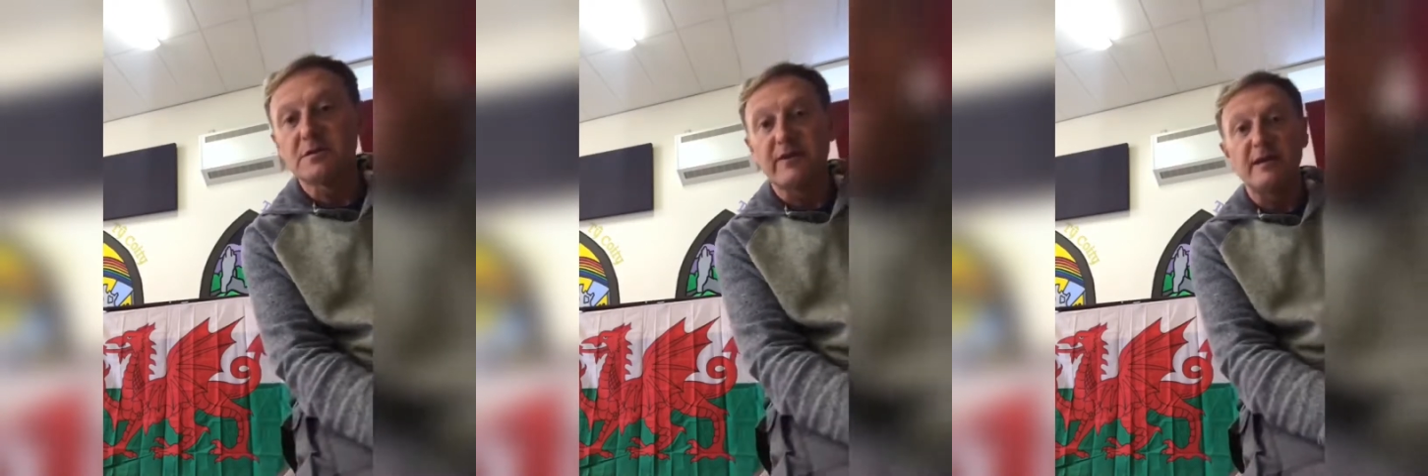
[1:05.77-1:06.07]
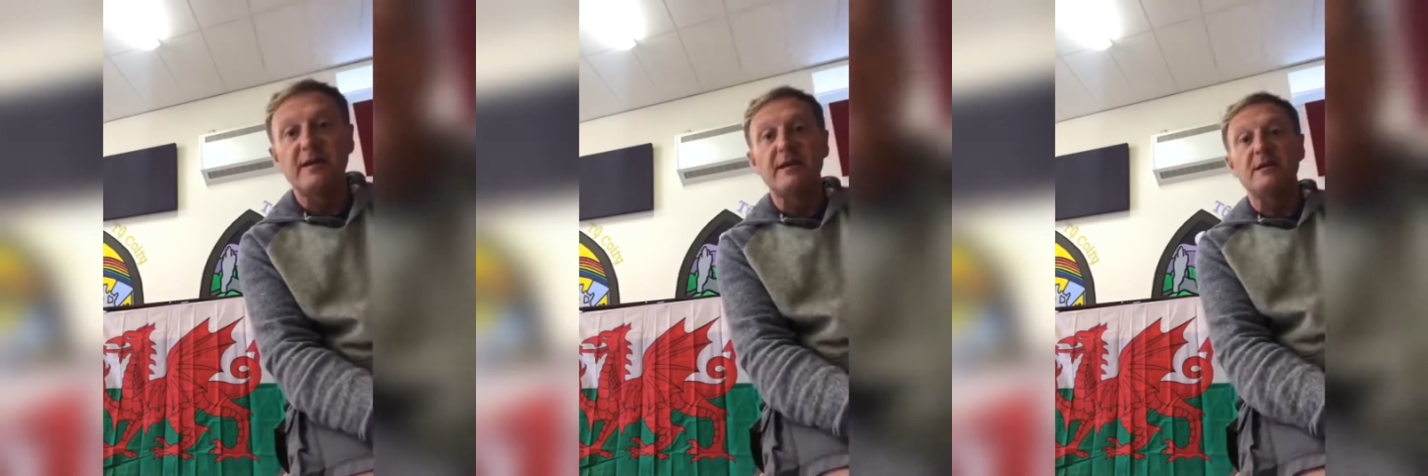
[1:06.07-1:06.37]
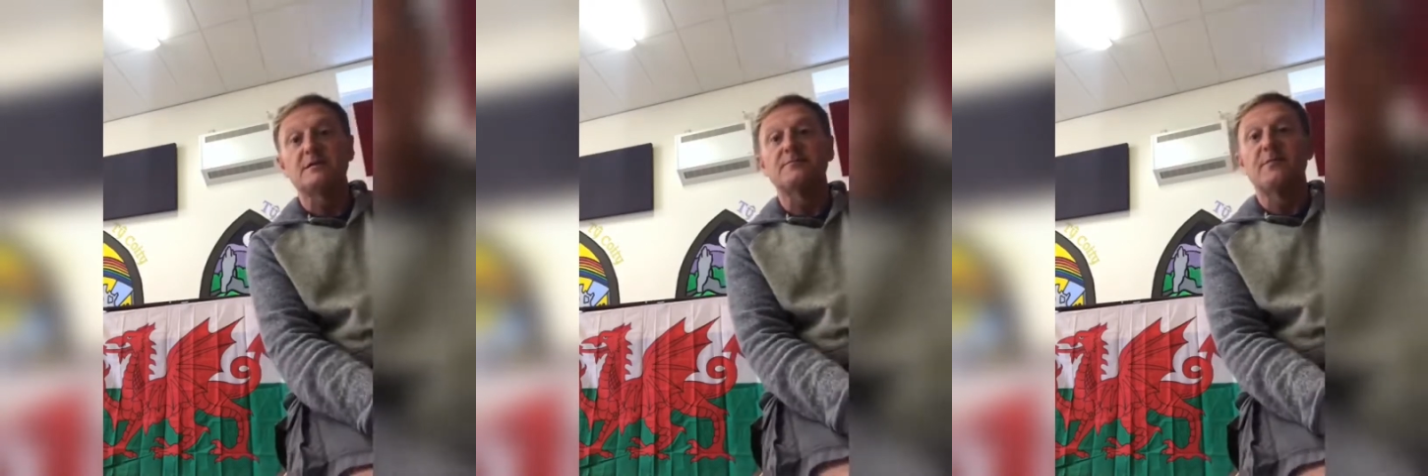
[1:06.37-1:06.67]

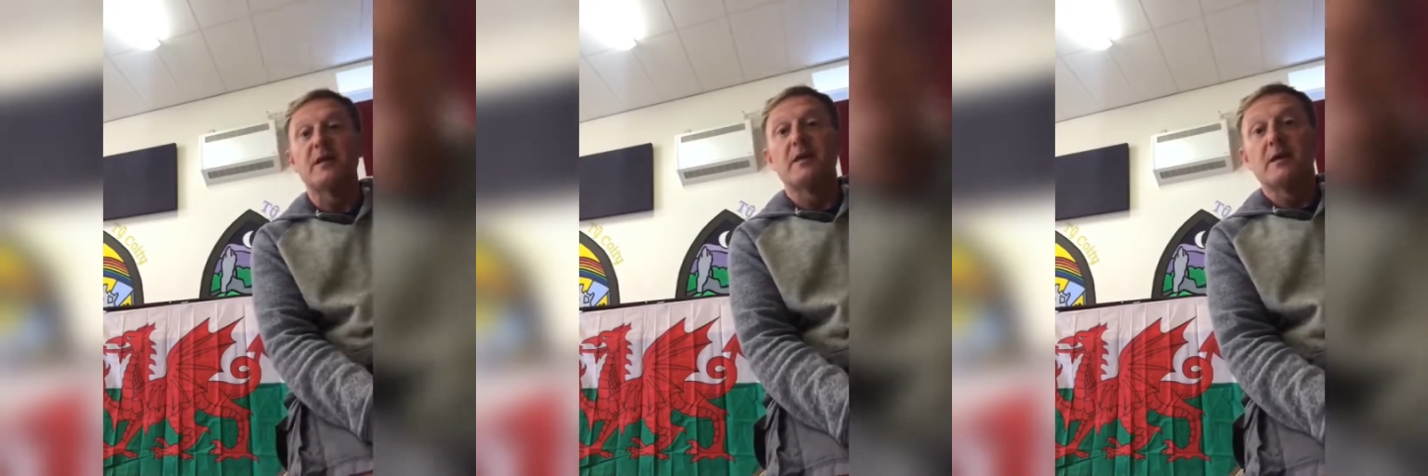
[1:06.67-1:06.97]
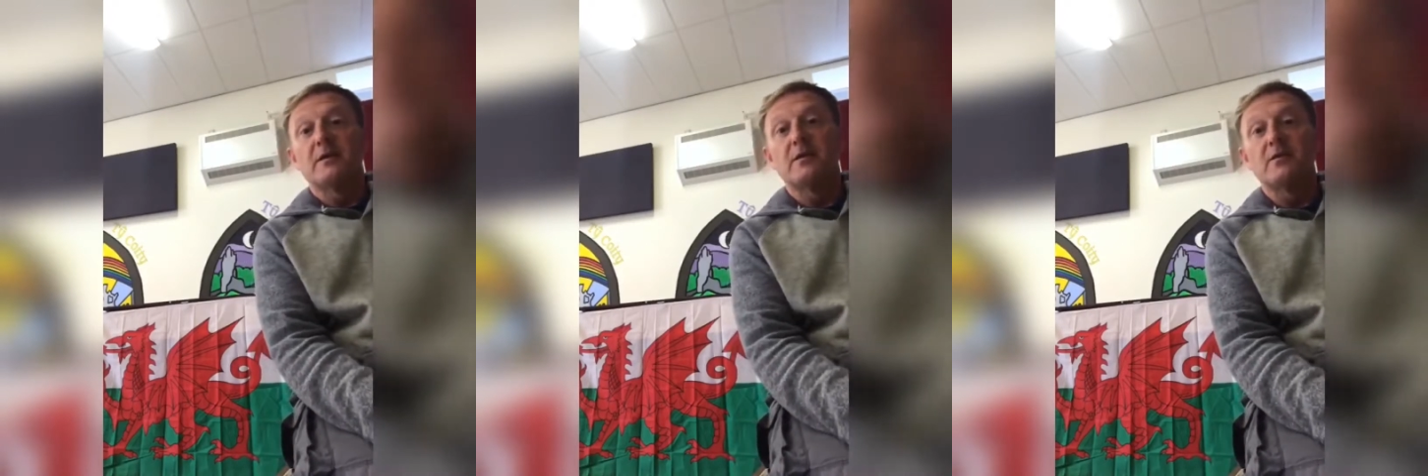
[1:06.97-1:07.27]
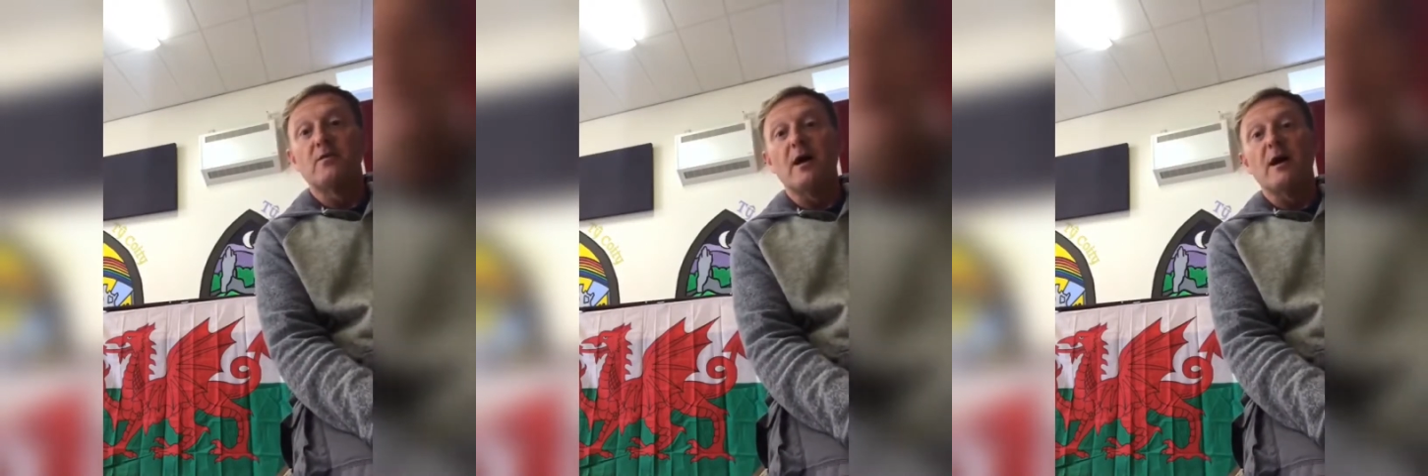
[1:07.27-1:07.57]
ideas to
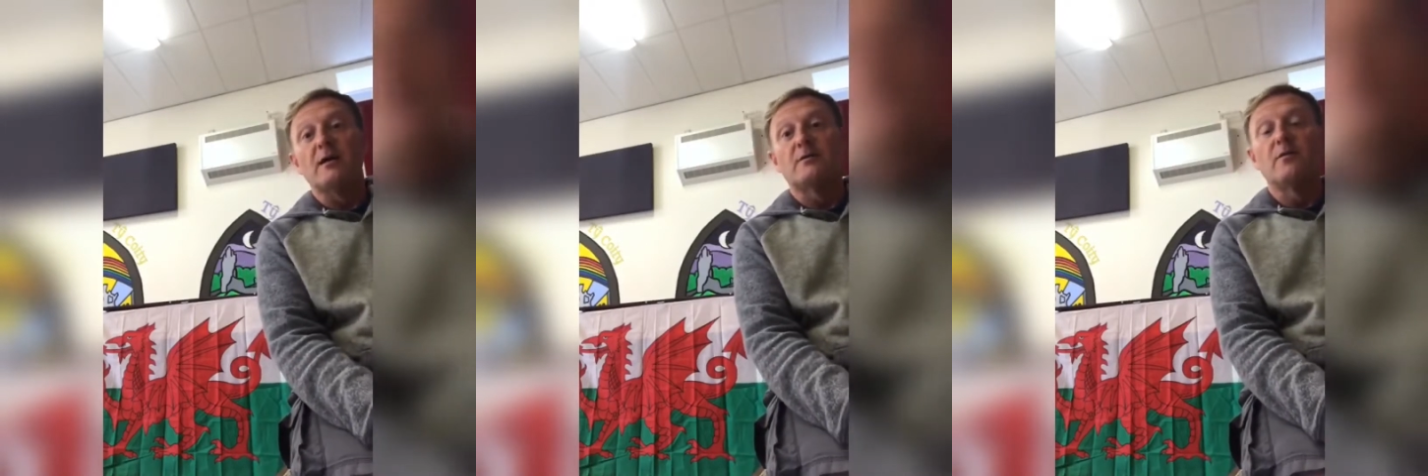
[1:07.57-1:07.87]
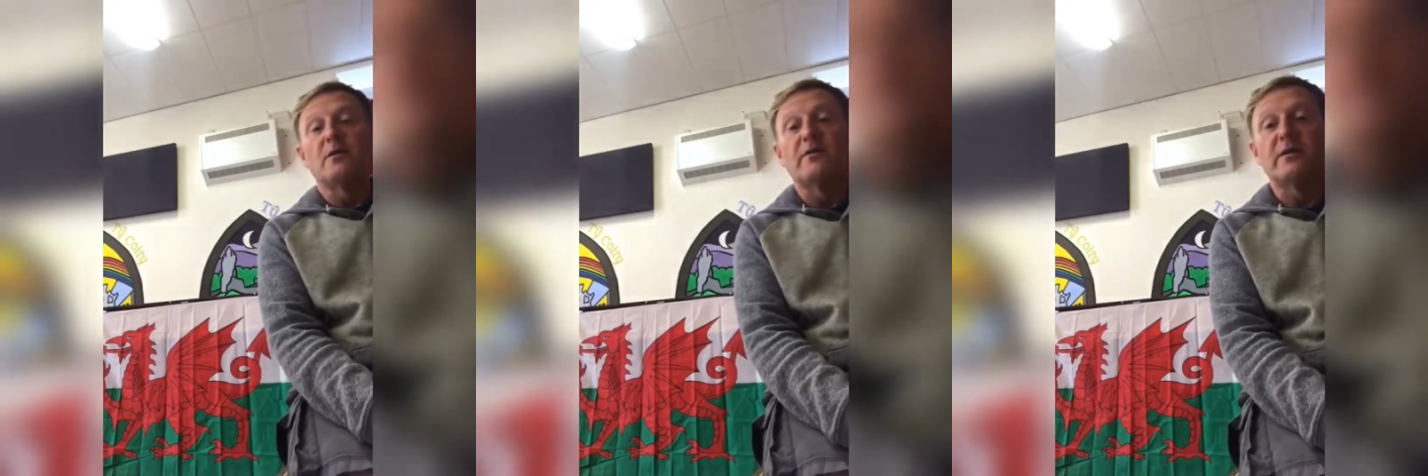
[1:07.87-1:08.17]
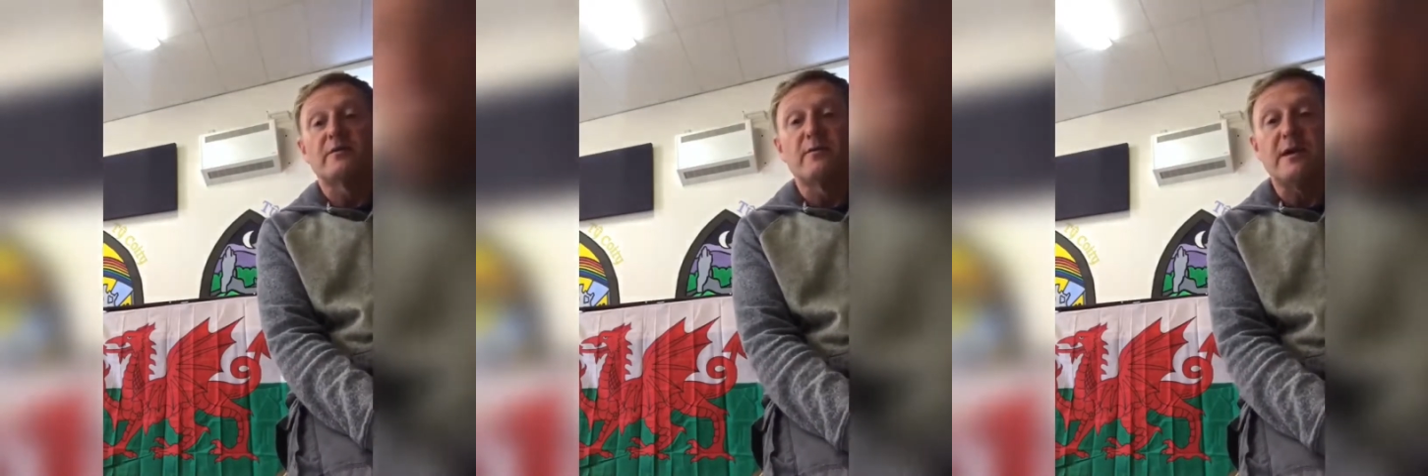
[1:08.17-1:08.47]
do artwork
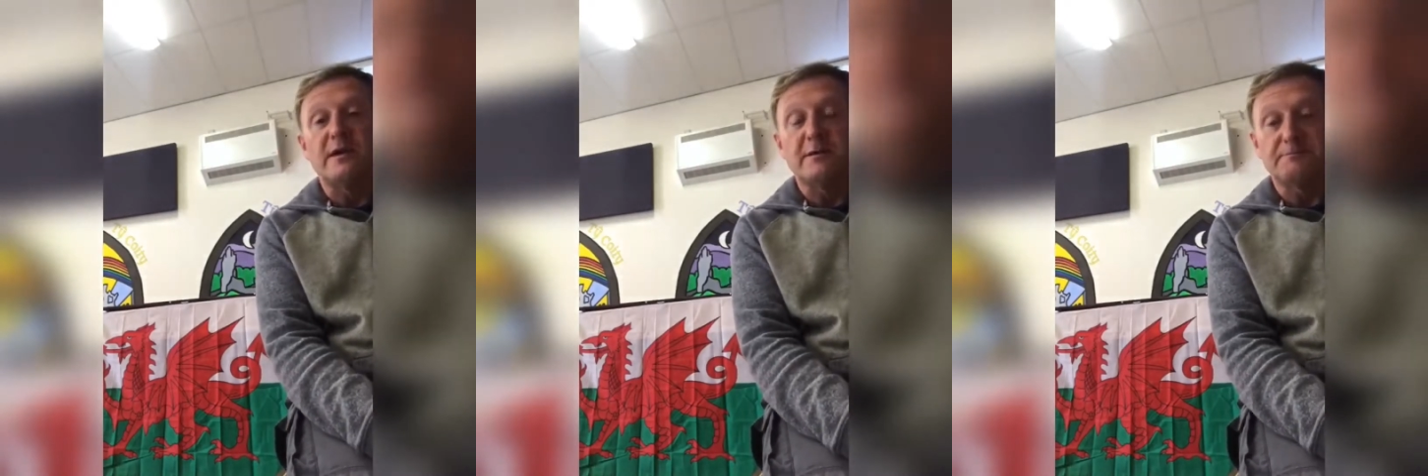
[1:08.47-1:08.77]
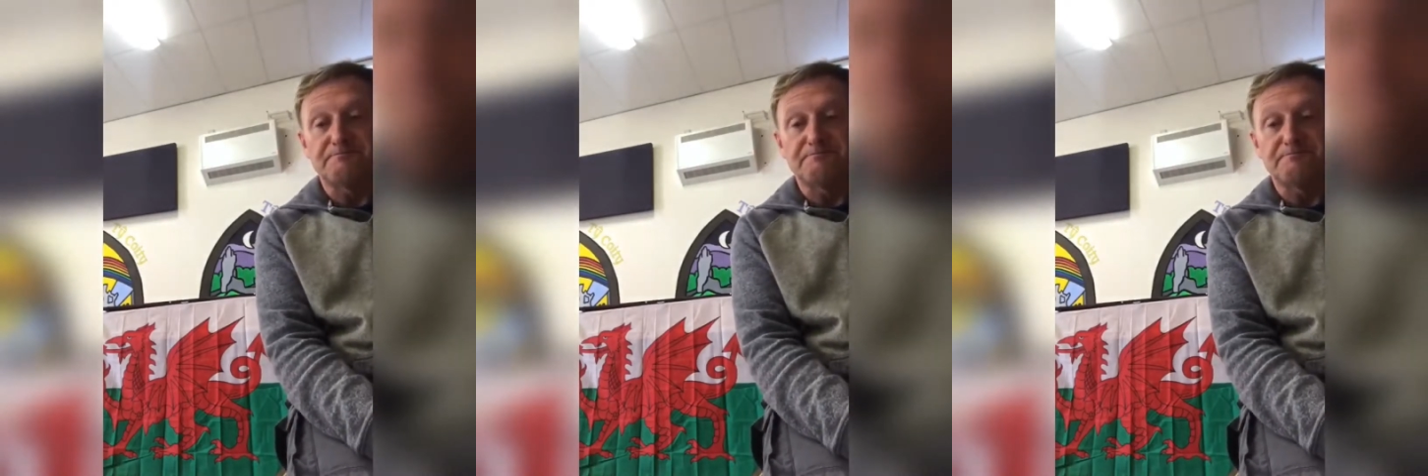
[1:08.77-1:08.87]
this week.